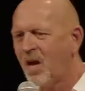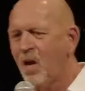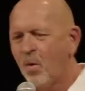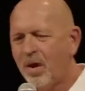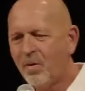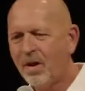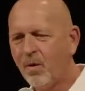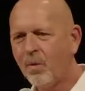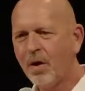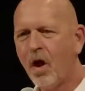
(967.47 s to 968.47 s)
when, when,
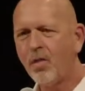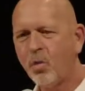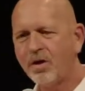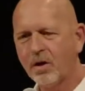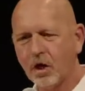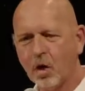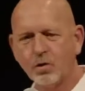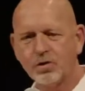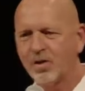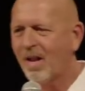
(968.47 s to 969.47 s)
when all the winter
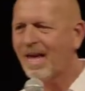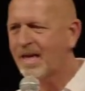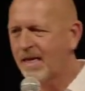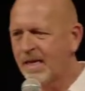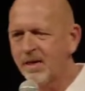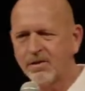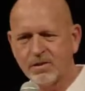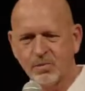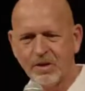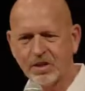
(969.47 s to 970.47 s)
clothes are like on clearance,
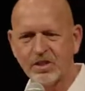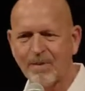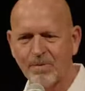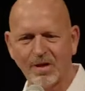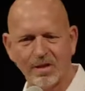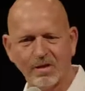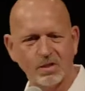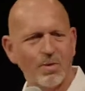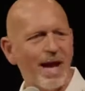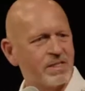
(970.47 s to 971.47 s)
we only shop at clearance
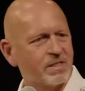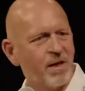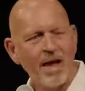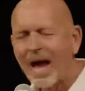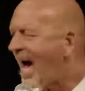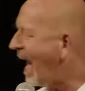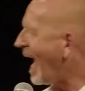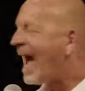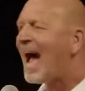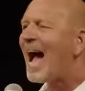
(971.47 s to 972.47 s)
racks.
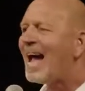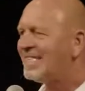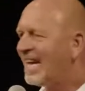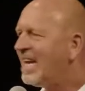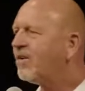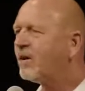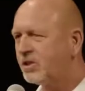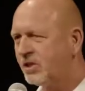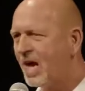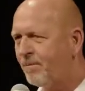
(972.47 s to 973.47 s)
I, I take her out
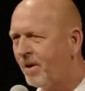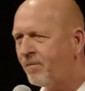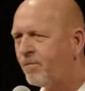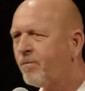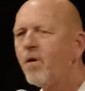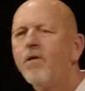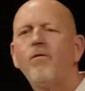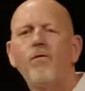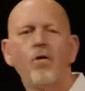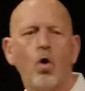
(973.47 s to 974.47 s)
shopping
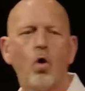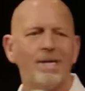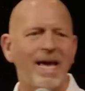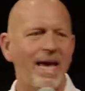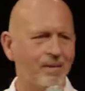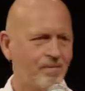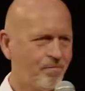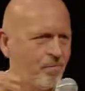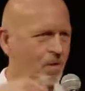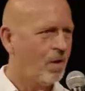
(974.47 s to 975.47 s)
for the whole day.
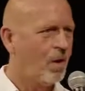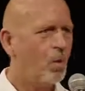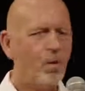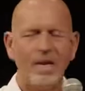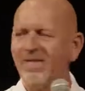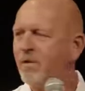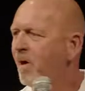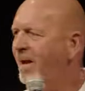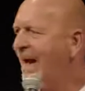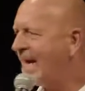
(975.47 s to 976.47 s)
We leave
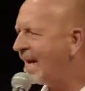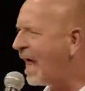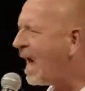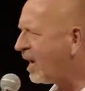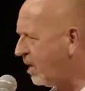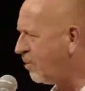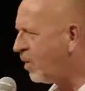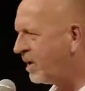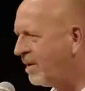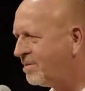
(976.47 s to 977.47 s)
about 8 o'clock in the
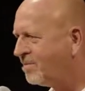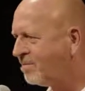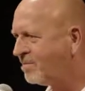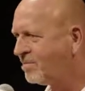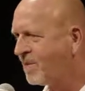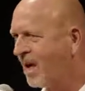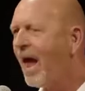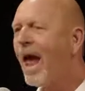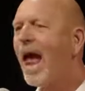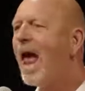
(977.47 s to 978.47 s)
morning
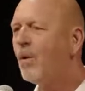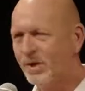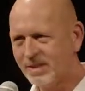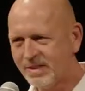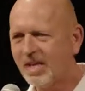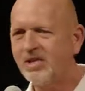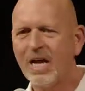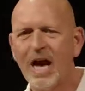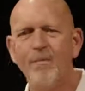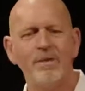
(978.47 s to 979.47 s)
and we stay
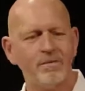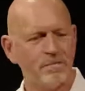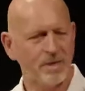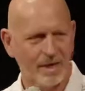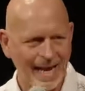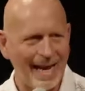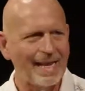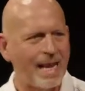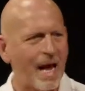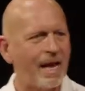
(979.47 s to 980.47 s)
shopping till 8,
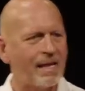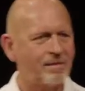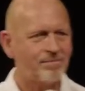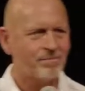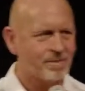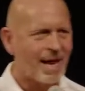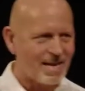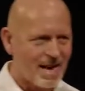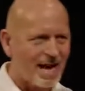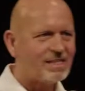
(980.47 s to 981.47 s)
9, at night